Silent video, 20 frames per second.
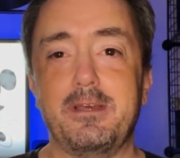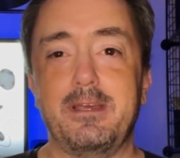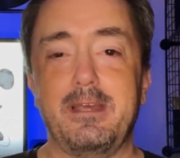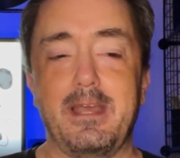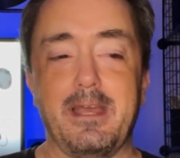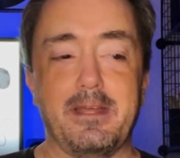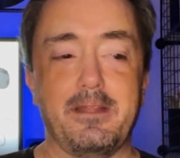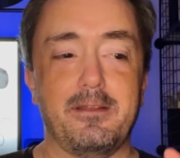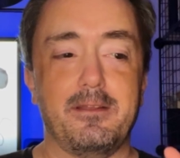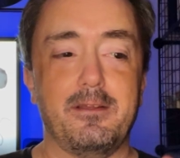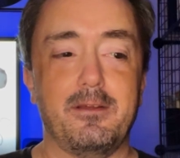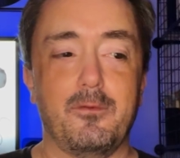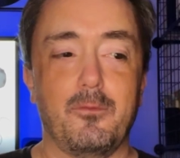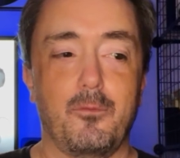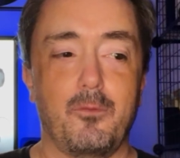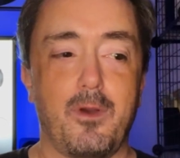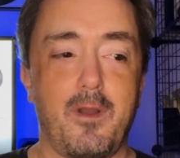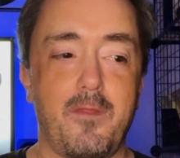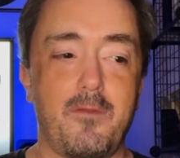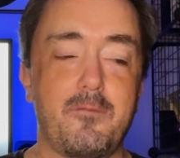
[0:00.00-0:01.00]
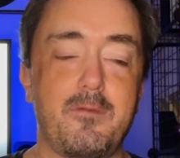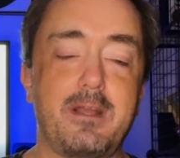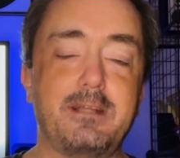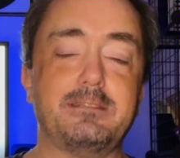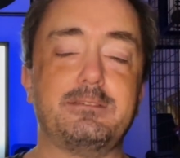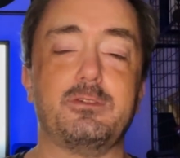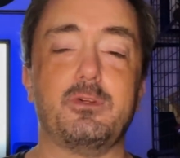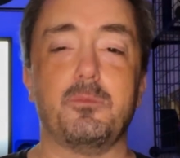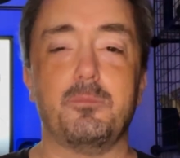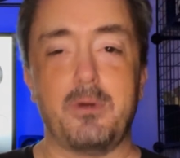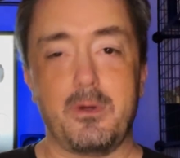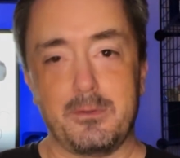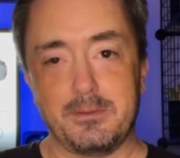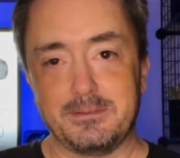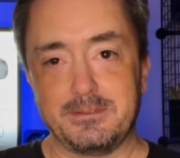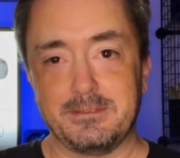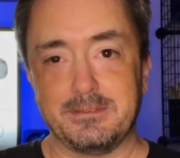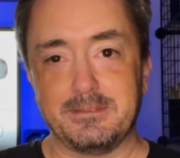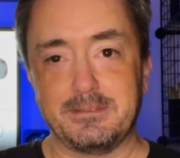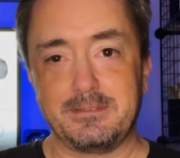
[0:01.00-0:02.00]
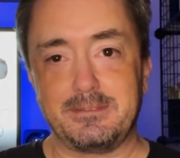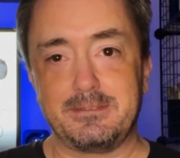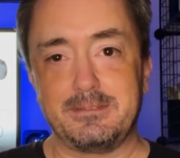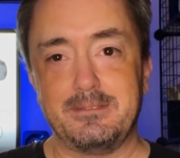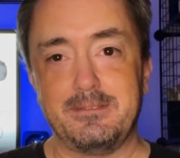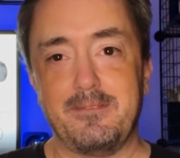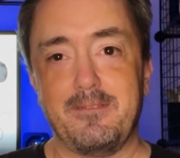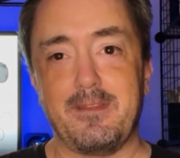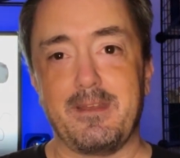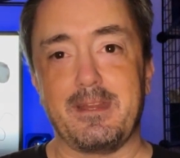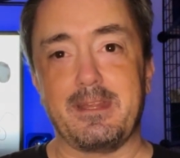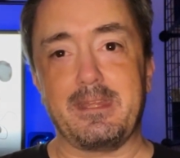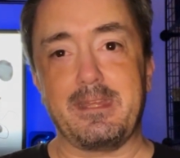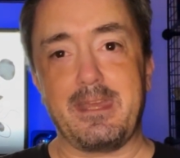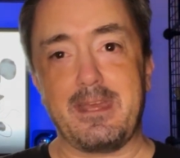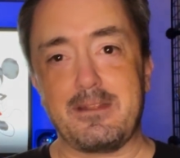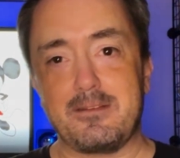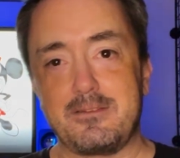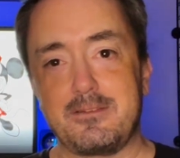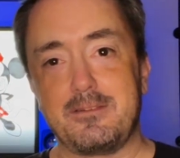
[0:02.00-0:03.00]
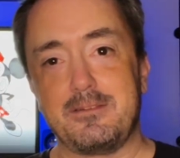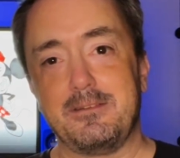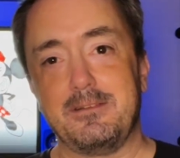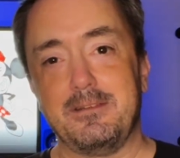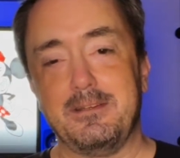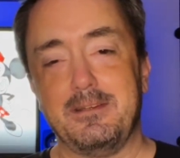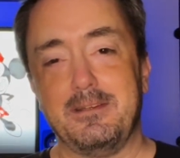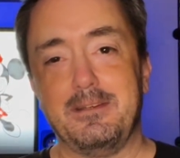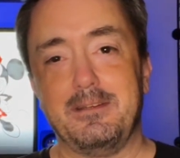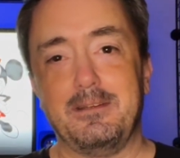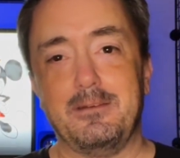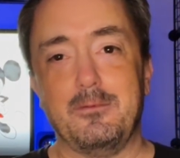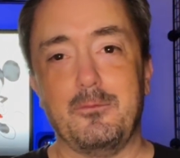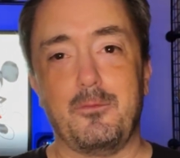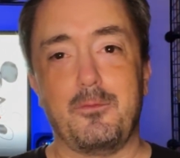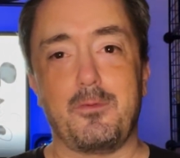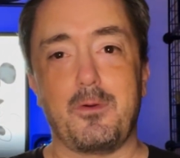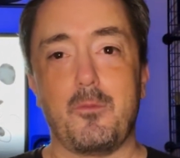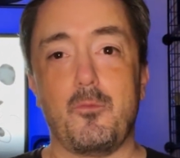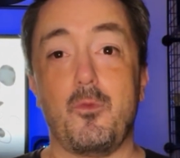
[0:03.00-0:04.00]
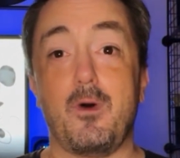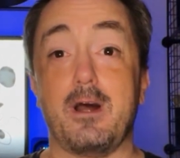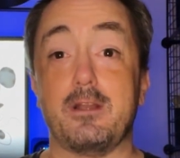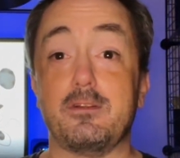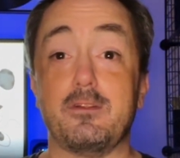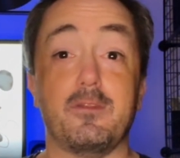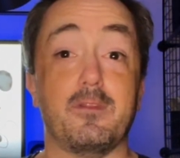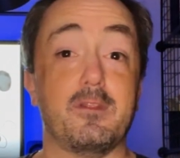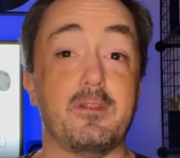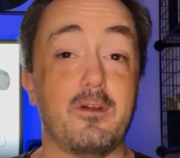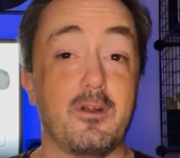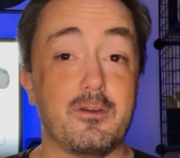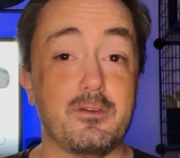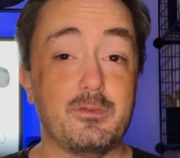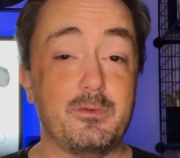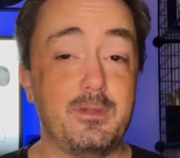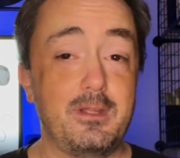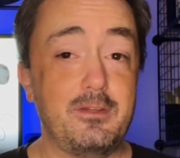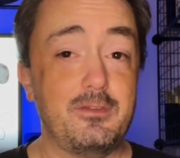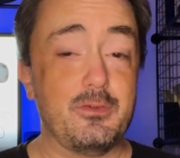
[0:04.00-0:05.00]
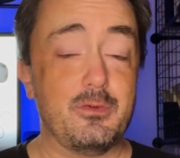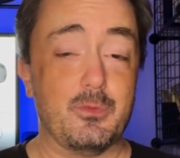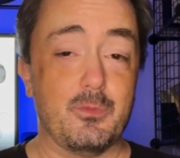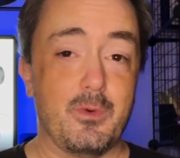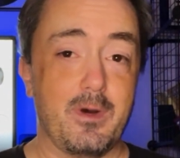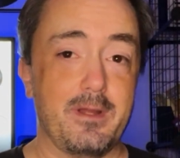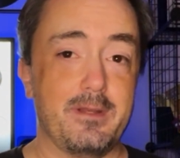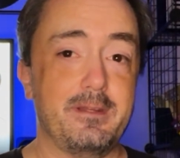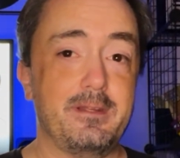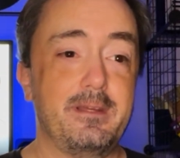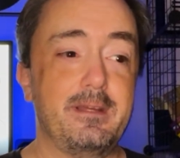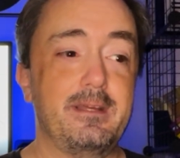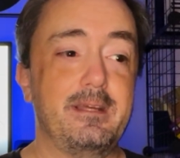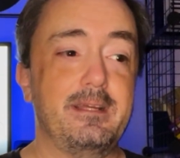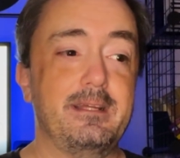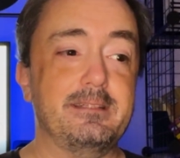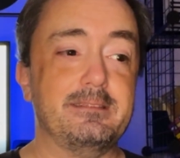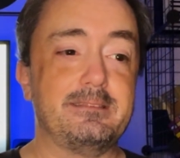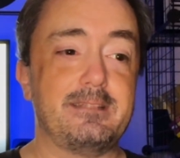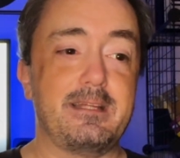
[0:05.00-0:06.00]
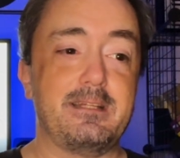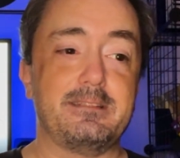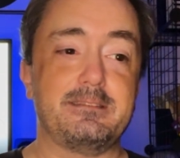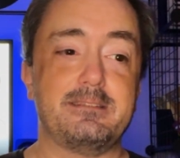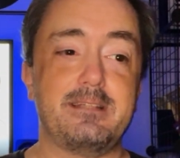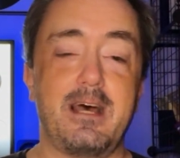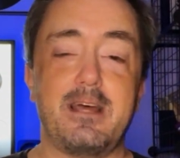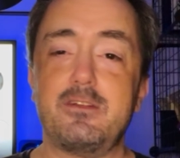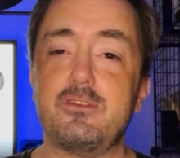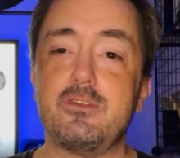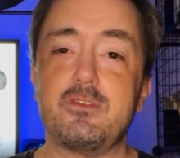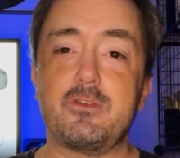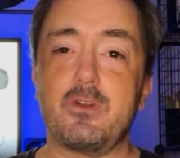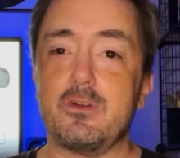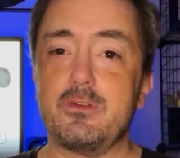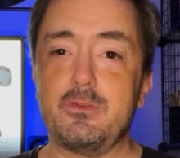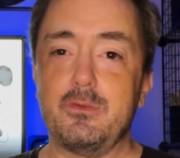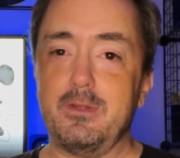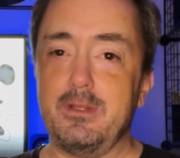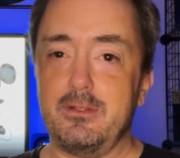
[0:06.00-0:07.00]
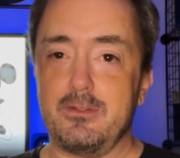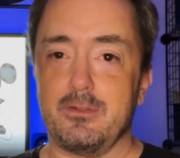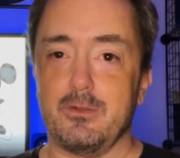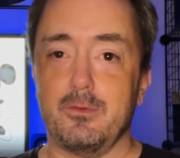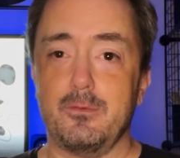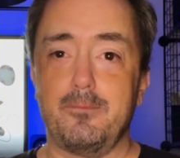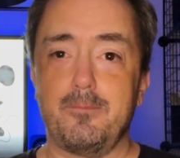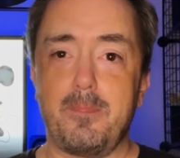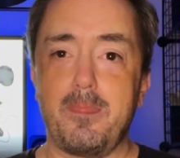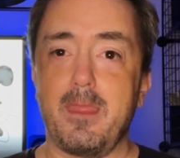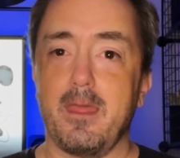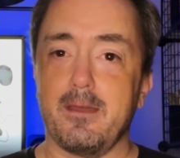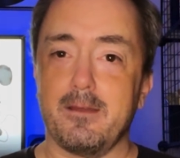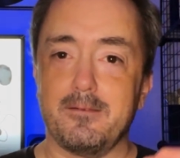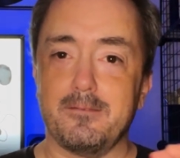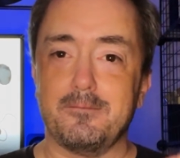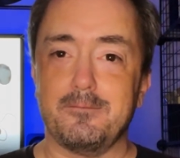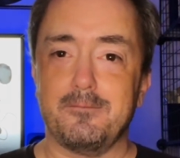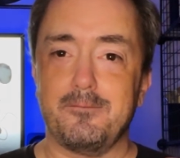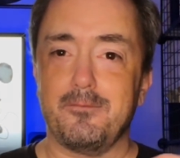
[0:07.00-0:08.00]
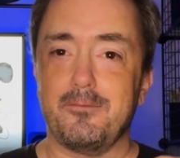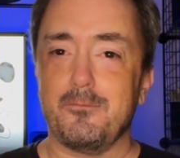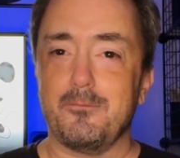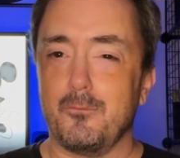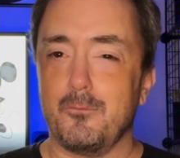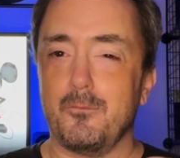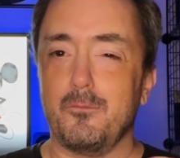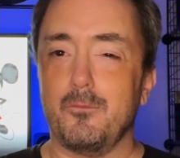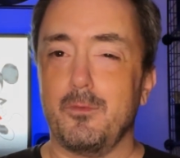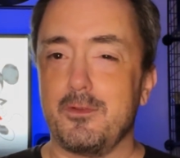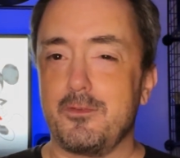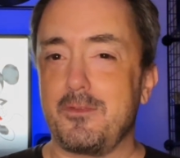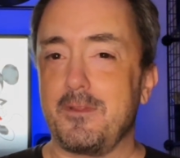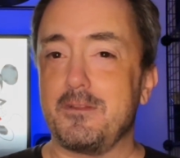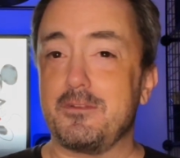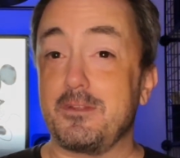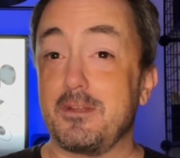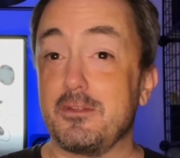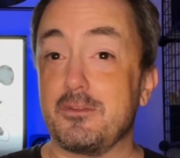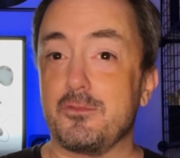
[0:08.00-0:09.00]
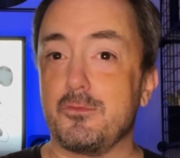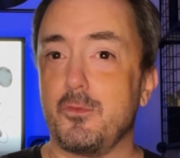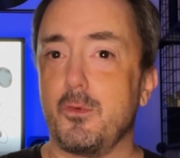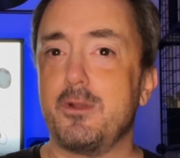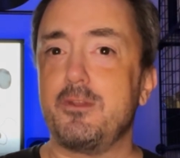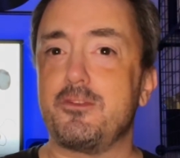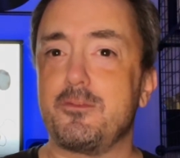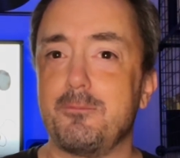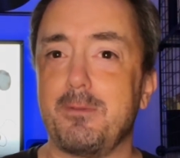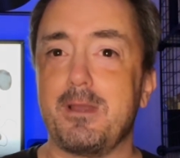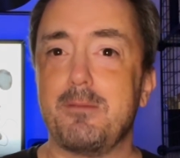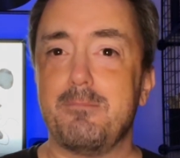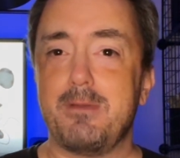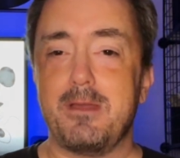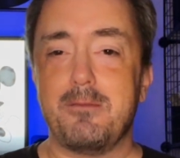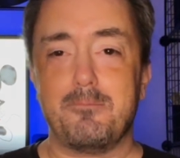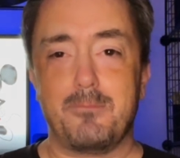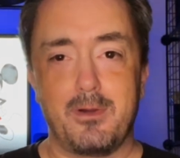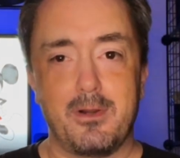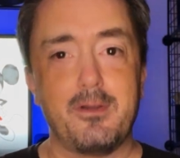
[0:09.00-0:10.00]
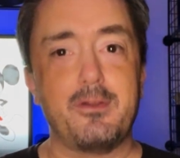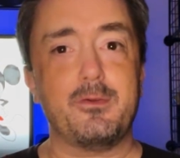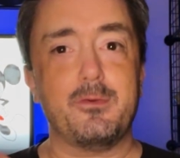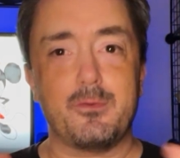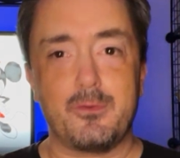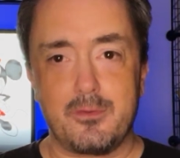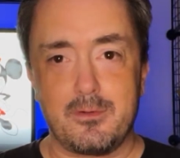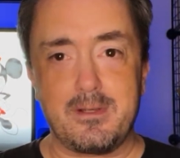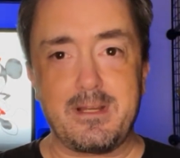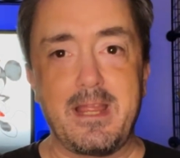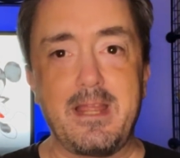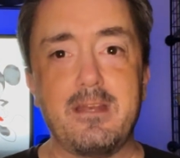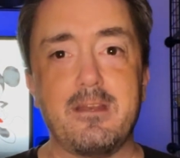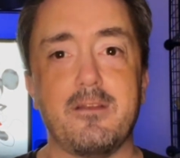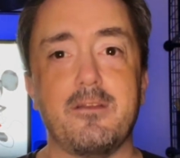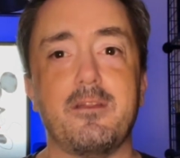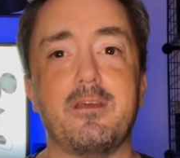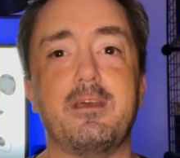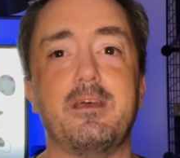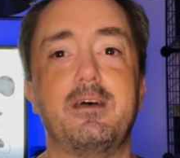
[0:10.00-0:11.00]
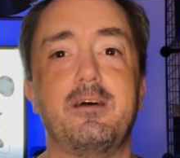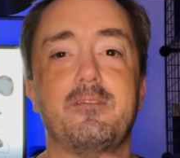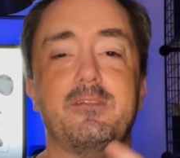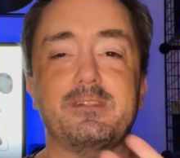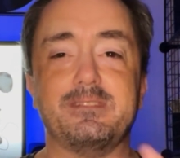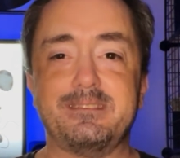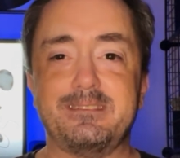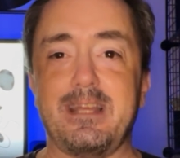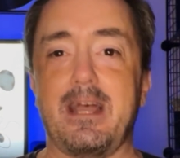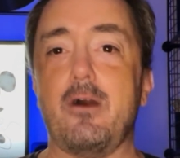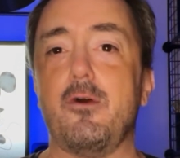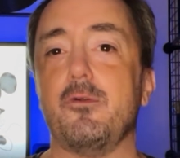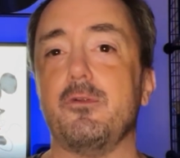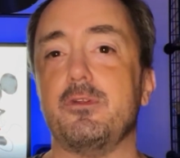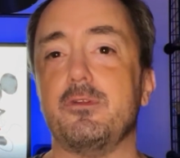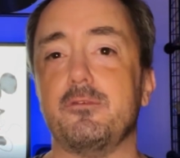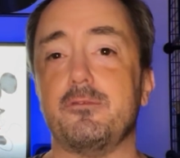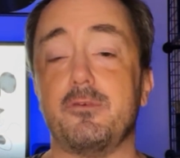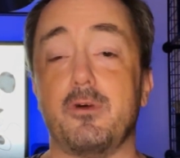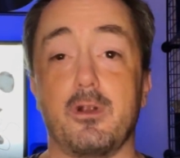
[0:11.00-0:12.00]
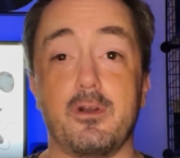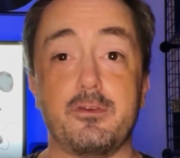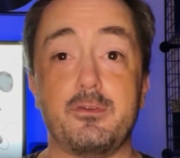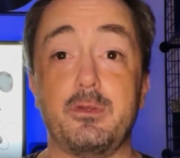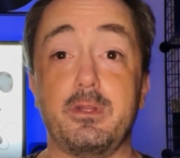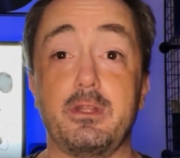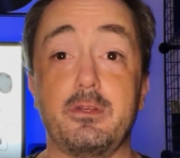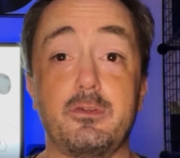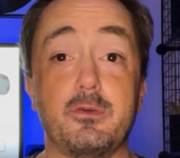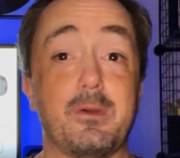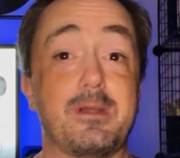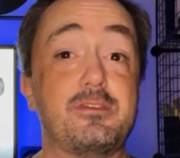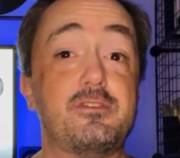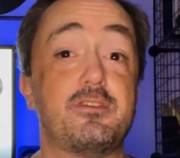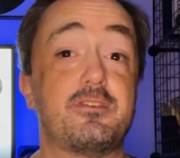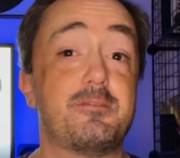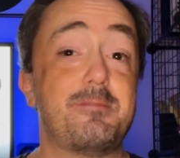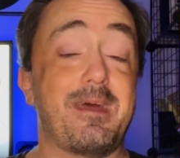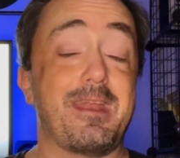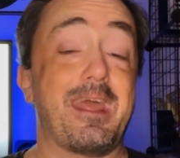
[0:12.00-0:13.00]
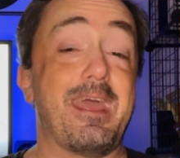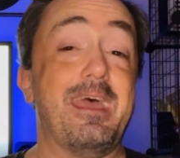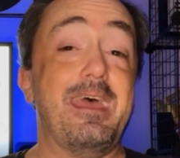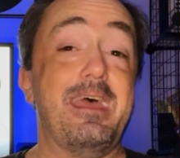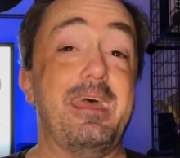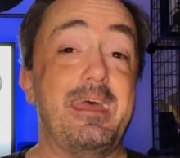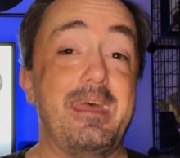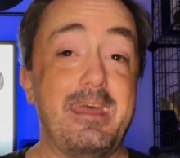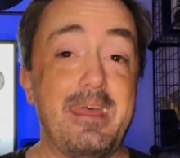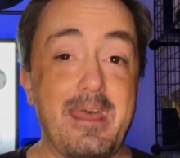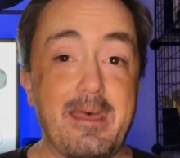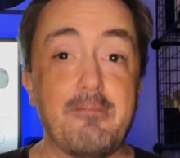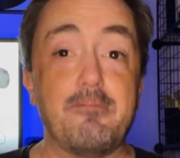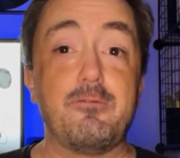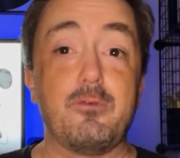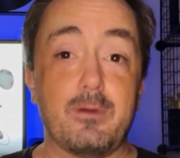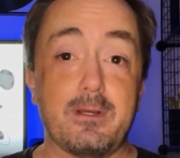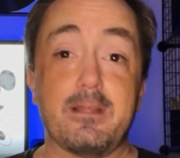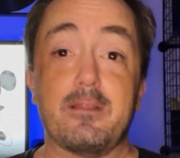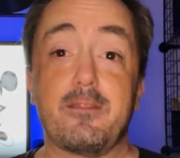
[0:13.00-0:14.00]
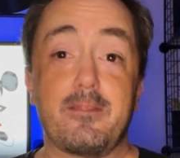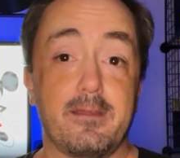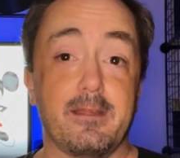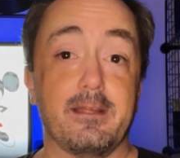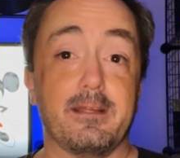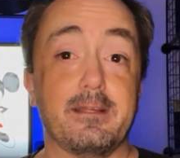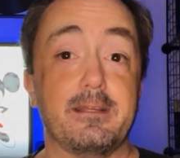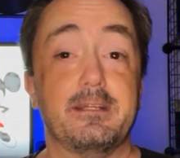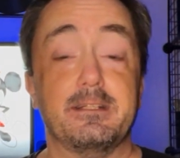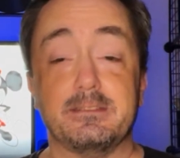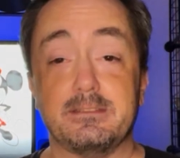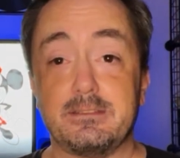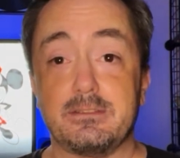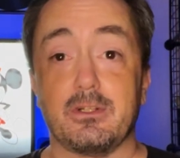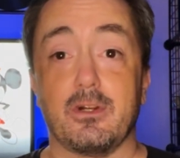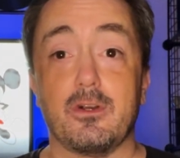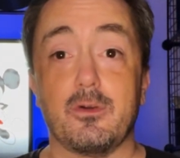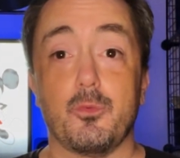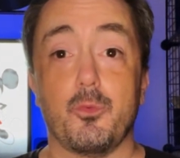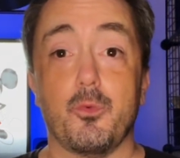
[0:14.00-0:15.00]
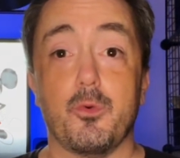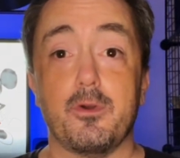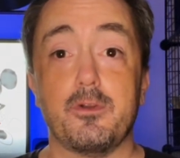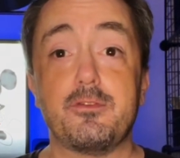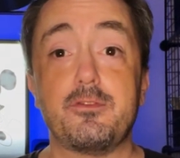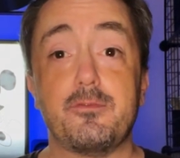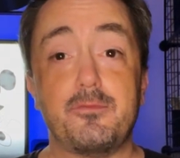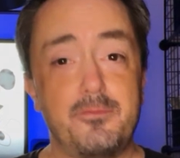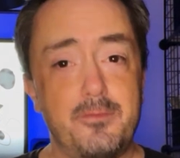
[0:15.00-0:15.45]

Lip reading: And one of the nice little bonuses that I get from watching the R2-D2 one is that it's not just R2-D2, which they say is voiced by Ben Burtt, who created the sound of R2-D2 and just about everything in Star Wars.